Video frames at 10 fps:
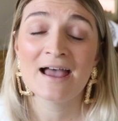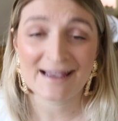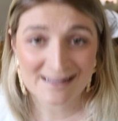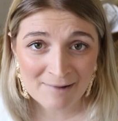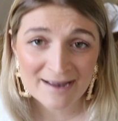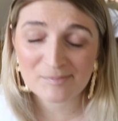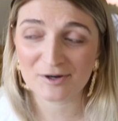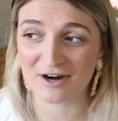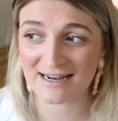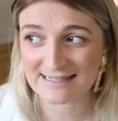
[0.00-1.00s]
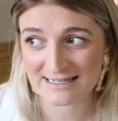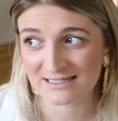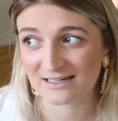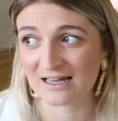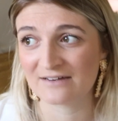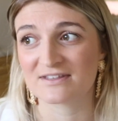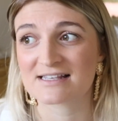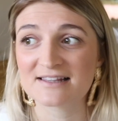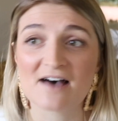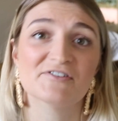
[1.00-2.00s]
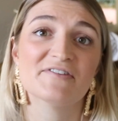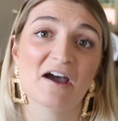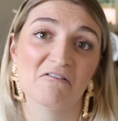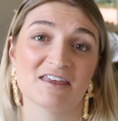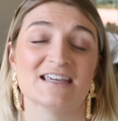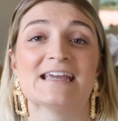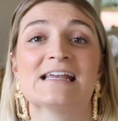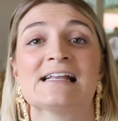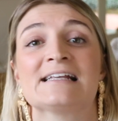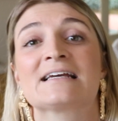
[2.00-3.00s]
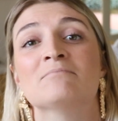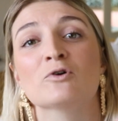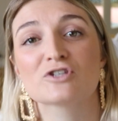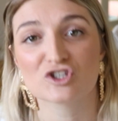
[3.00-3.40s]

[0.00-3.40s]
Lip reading: Anyway, it progressed into kind of this love of healthy eating and more